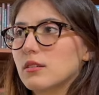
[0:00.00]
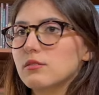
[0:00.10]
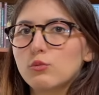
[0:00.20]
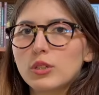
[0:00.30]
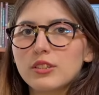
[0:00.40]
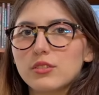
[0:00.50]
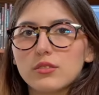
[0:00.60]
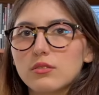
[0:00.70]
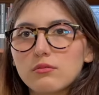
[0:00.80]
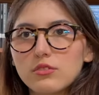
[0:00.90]
we
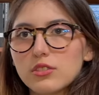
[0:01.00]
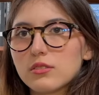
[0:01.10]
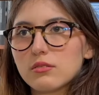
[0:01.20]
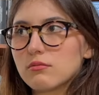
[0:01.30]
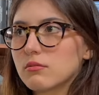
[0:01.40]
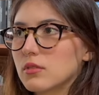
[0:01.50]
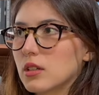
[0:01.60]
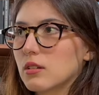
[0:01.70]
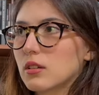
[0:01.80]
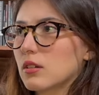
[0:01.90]
just
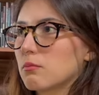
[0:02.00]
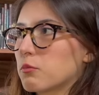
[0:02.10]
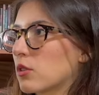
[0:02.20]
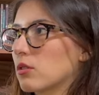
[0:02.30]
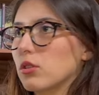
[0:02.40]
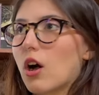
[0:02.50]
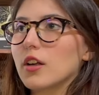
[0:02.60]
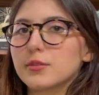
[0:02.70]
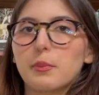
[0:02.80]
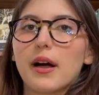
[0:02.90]

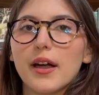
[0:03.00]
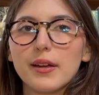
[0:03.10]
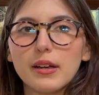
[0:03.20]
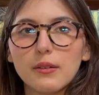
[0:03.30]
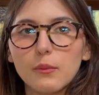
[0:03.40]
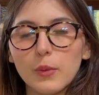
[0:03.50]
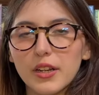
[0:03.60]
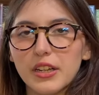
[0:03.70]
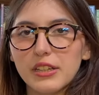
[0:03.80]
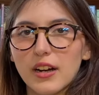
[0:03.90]
gloss by when
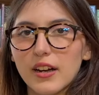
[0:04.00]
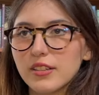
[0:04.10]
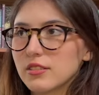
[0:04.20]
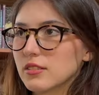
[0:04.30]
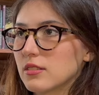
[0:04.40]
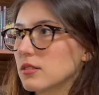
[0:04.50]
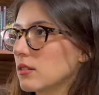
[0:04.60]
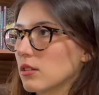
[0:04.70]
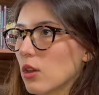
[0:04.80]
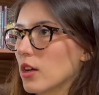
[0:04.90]
he died, just
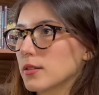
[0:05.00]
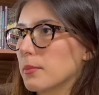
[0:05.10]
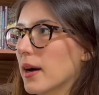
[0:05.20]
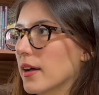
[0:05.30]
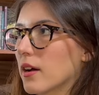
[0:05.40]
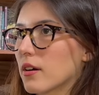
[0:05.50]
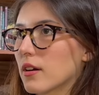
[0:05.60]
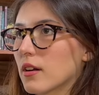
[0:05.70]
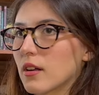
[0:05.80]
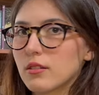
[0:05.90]
gloss by
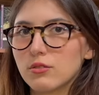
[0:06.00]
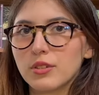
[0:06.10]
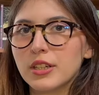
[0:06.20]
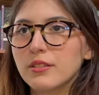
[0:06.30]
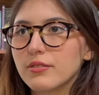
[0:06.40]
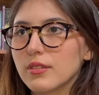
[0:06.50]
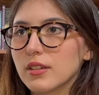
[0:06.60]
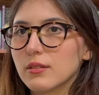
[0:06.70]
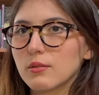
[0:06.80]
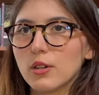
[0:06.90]
her grief
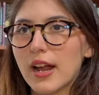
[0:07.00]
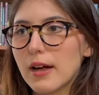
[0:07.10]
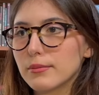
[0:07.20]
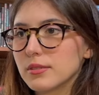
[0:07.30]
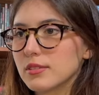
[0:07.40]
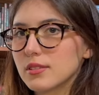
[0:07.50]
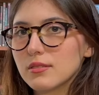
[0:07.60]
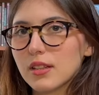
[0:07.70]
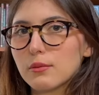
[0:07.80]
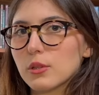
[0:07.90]
and what happened,
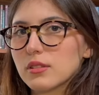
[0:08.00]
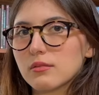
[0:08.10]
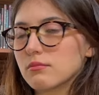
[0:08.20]
like what.